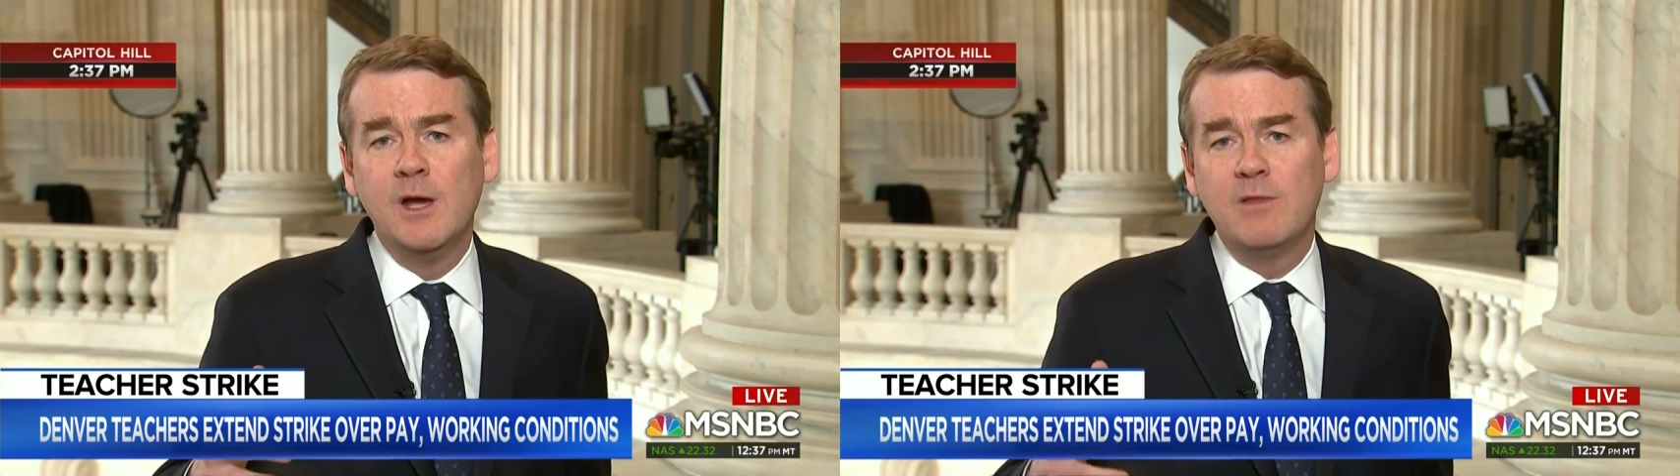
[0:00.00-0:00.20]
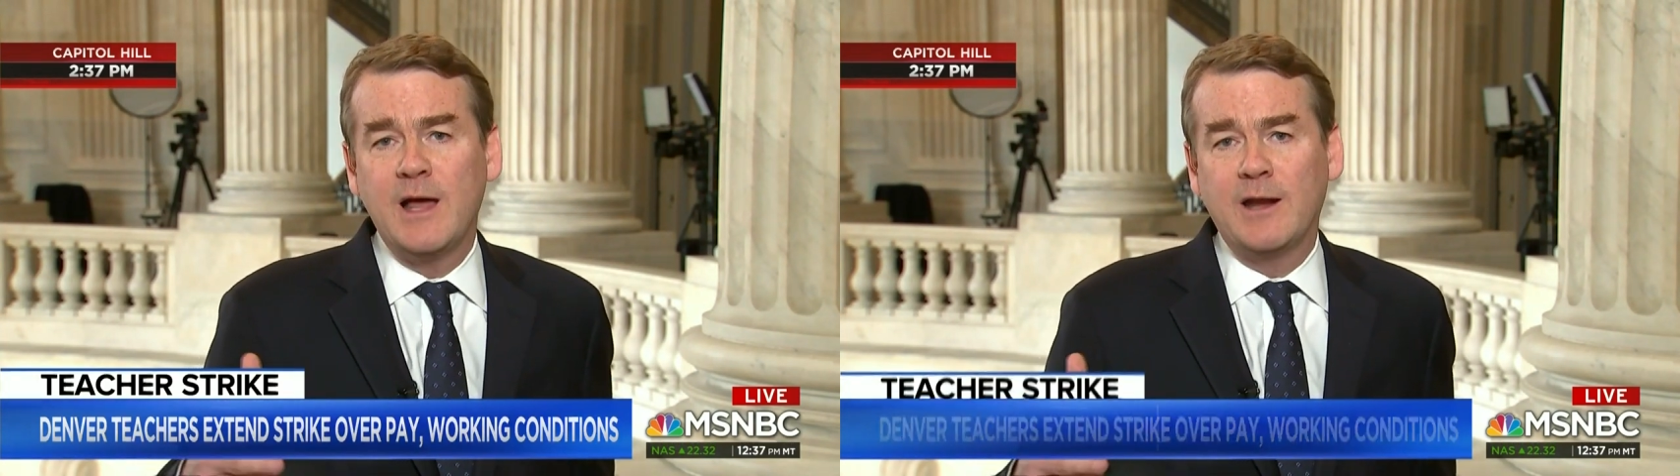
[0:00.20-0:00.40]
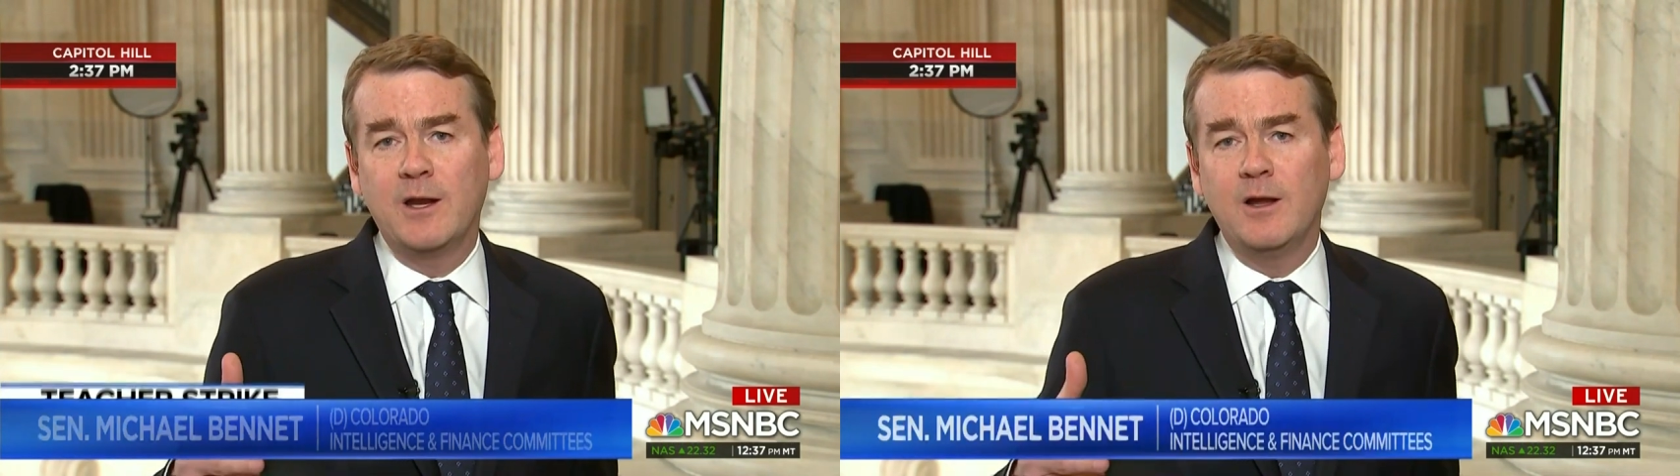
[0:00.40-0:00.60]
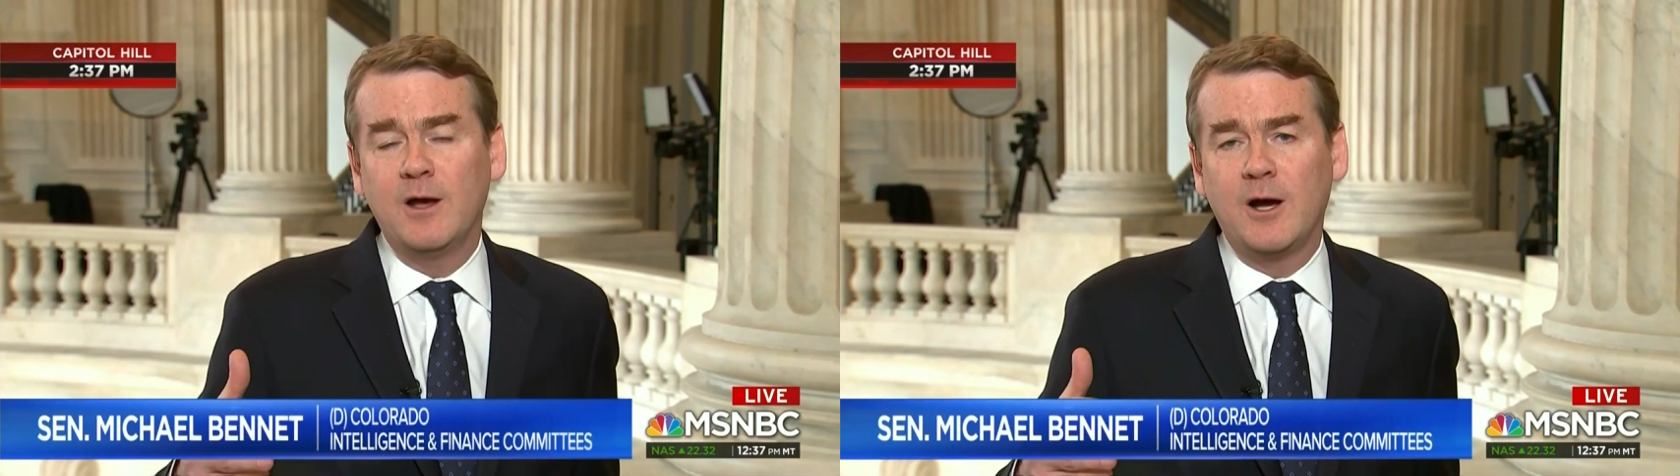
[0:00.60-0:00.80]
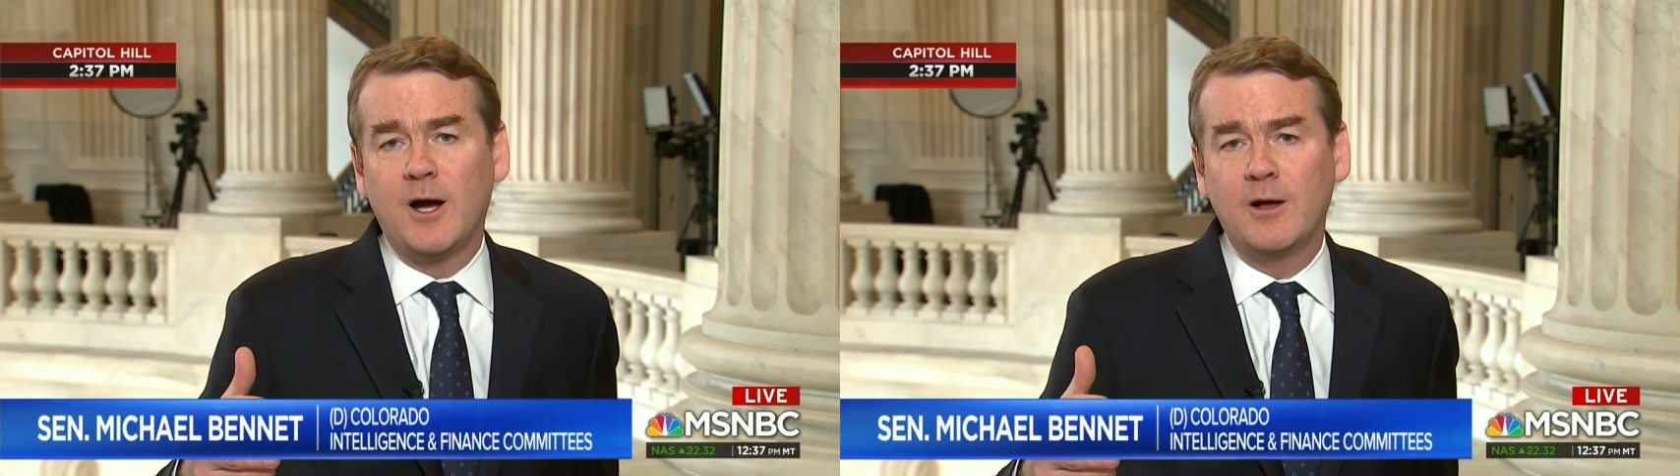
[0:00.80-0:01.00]
that
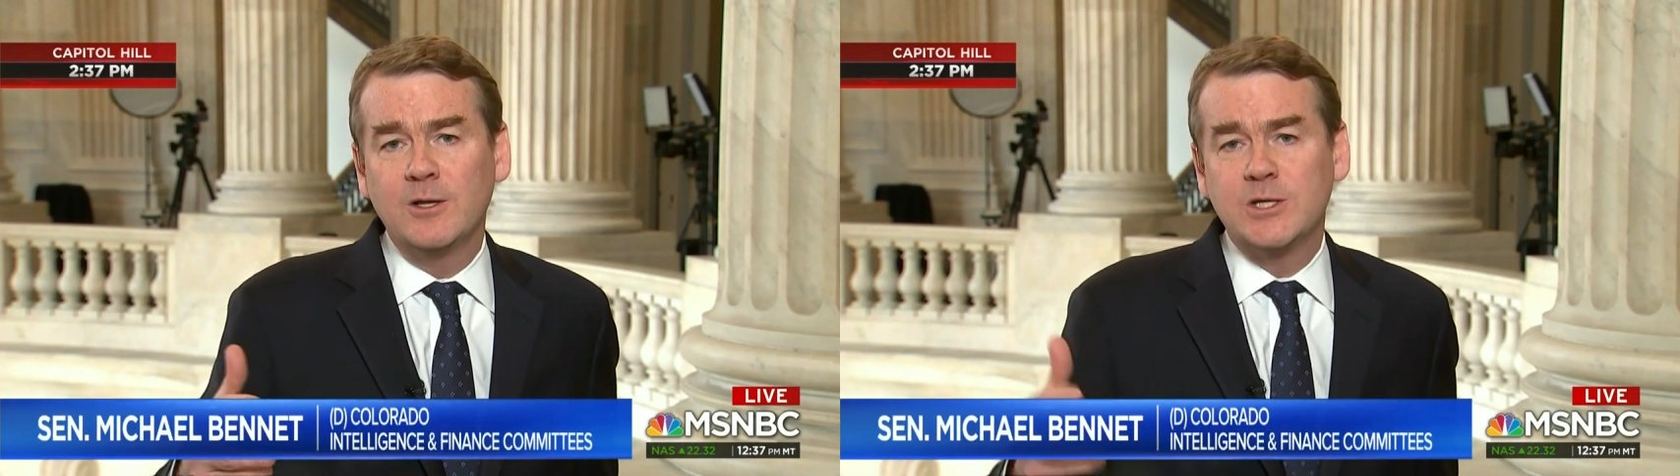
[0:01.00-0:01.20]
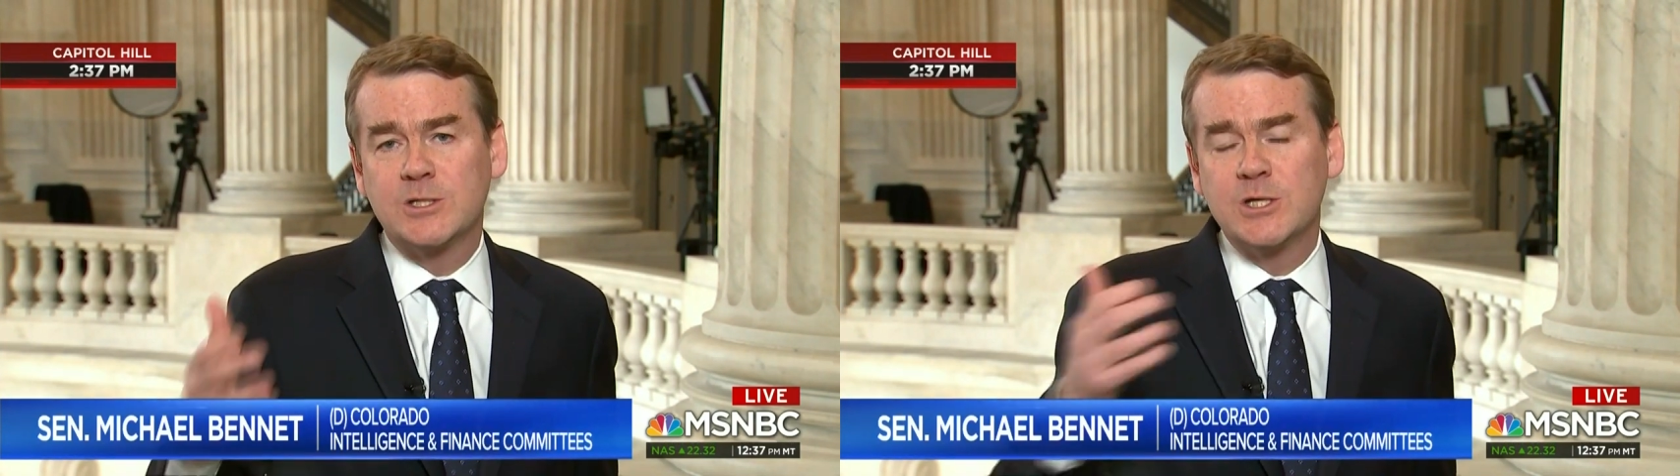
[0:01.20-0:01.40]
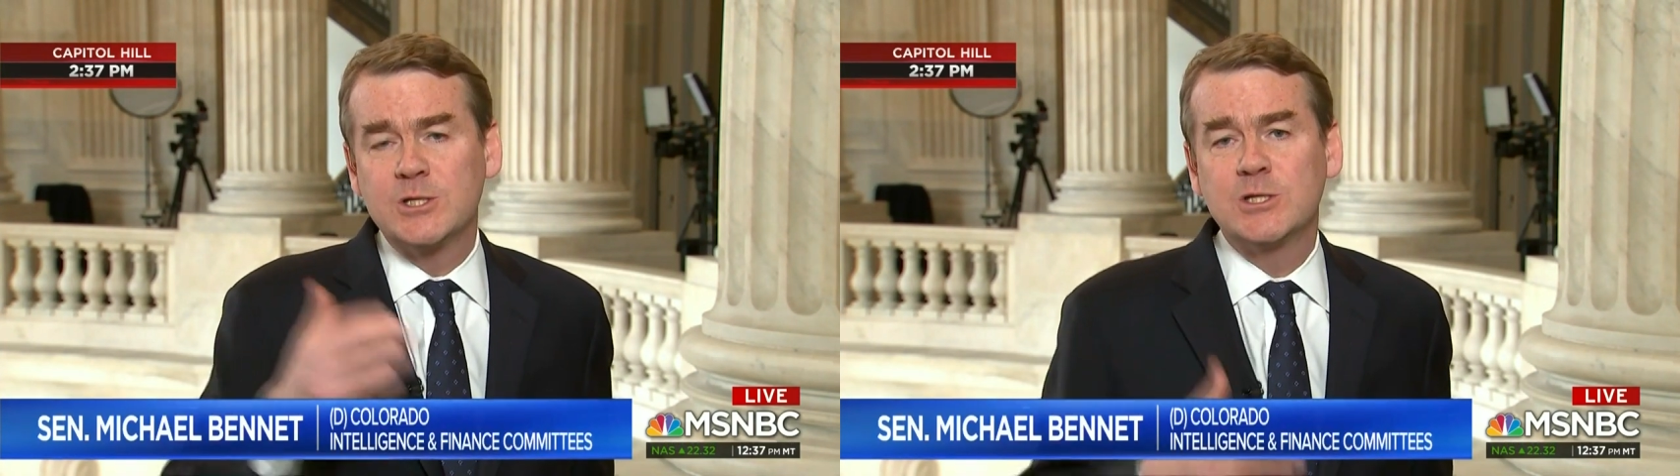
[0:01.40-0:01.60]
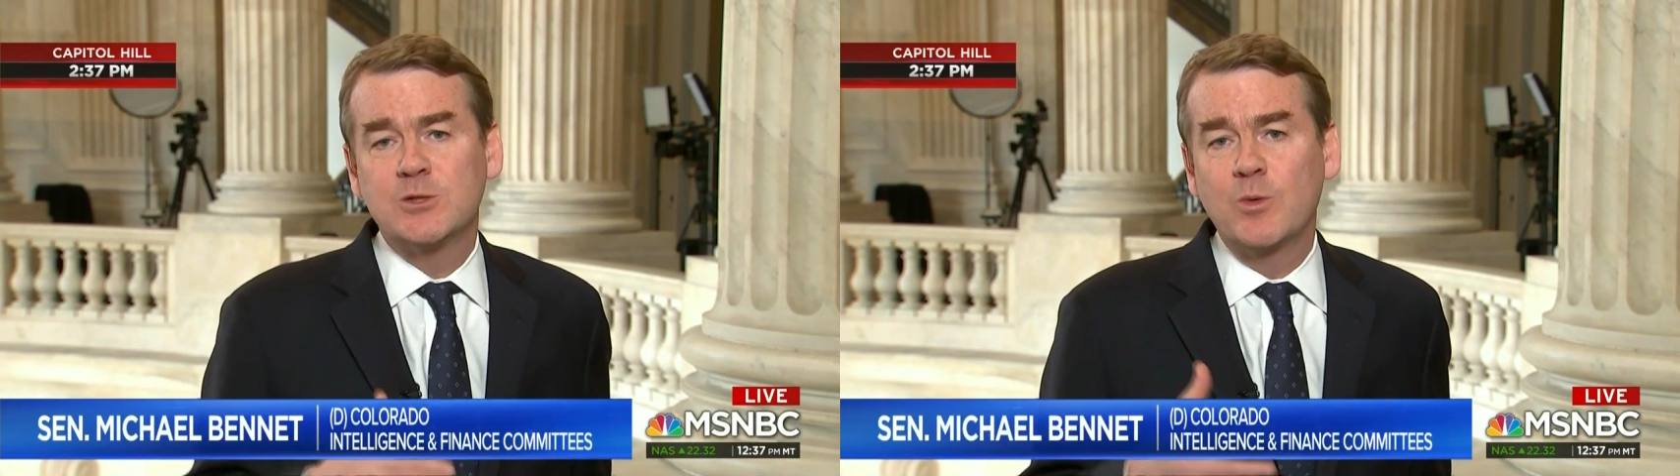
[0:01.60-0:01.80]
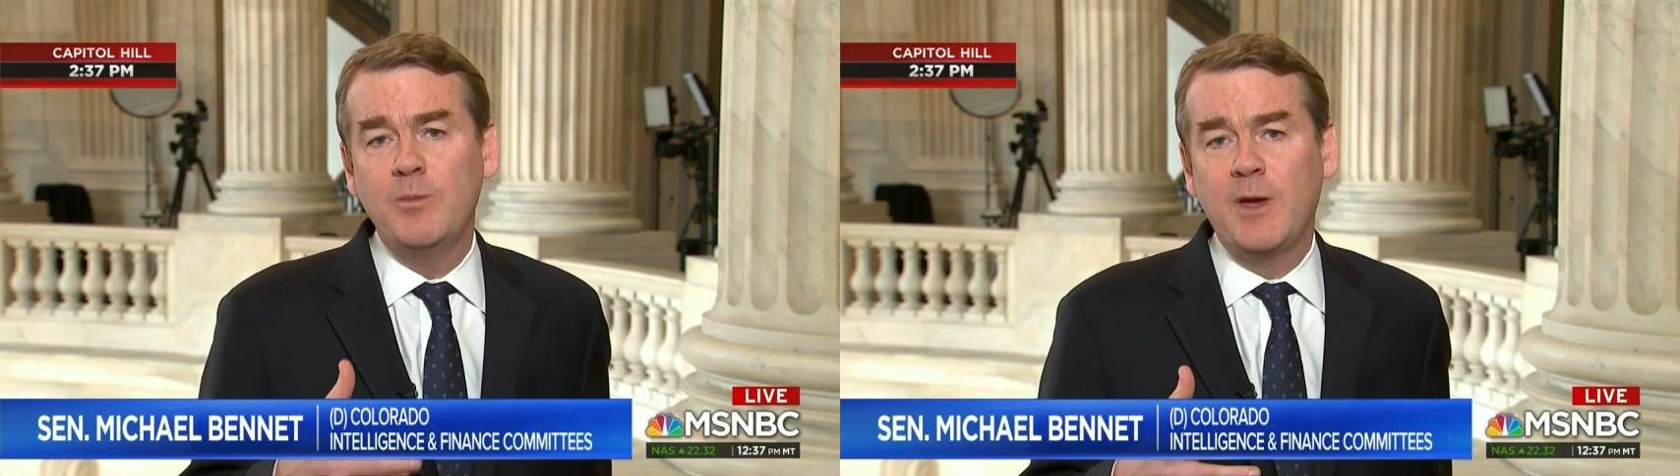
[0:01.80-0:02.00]
uh,
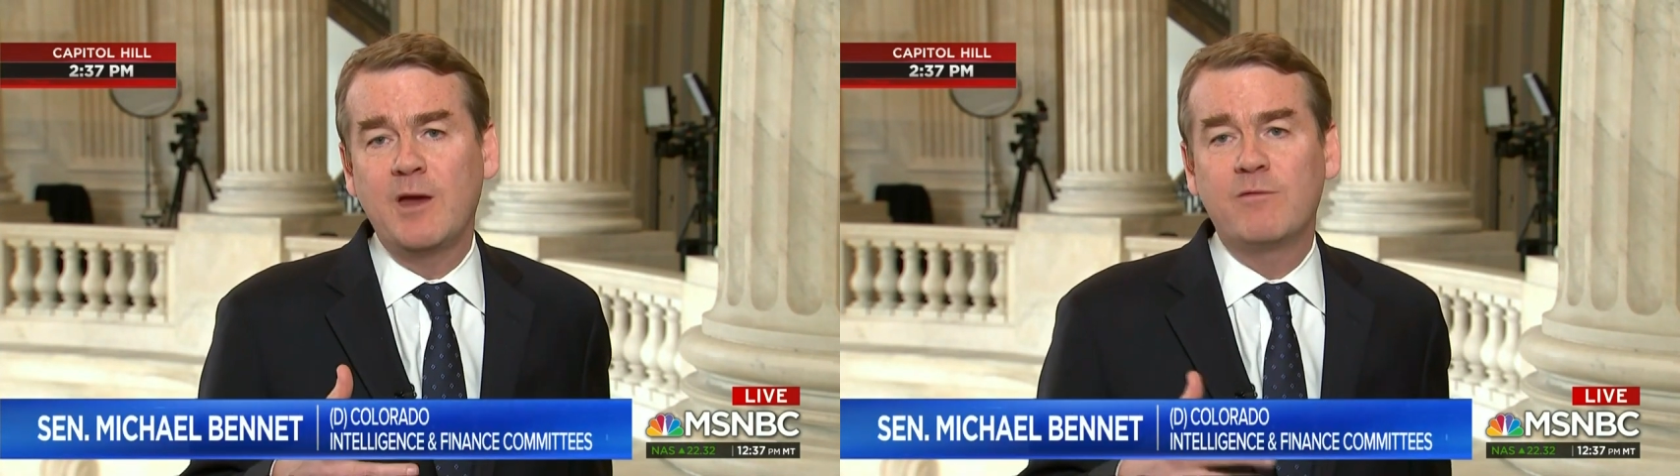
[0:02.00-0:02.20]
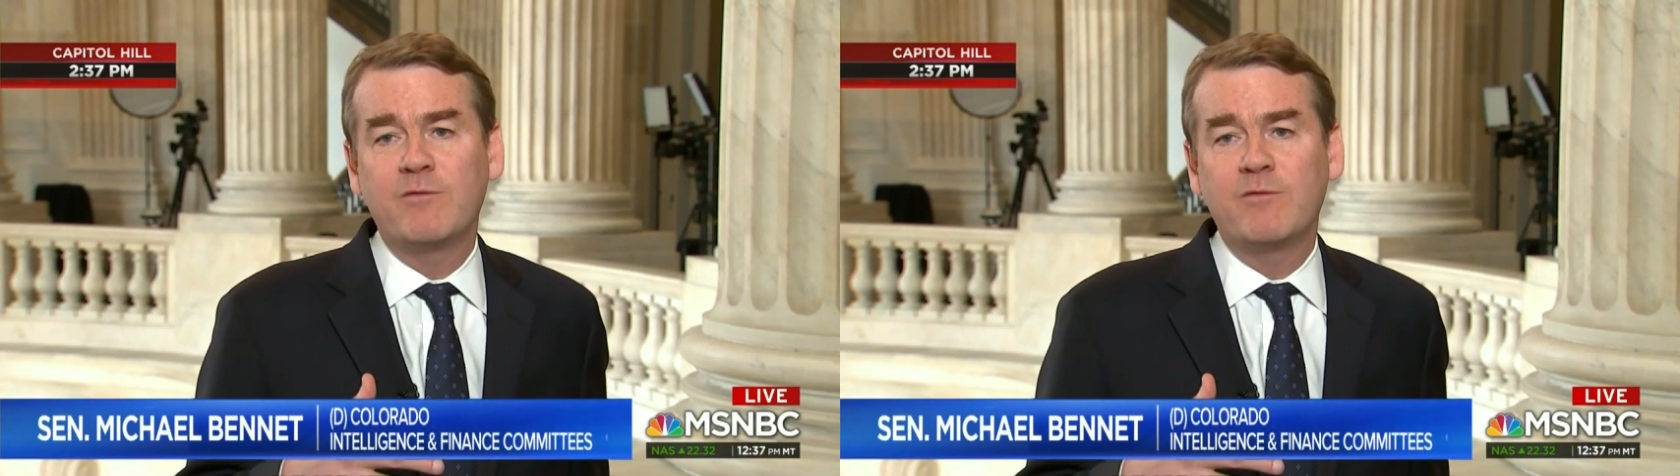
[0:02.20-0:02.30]
decisions we made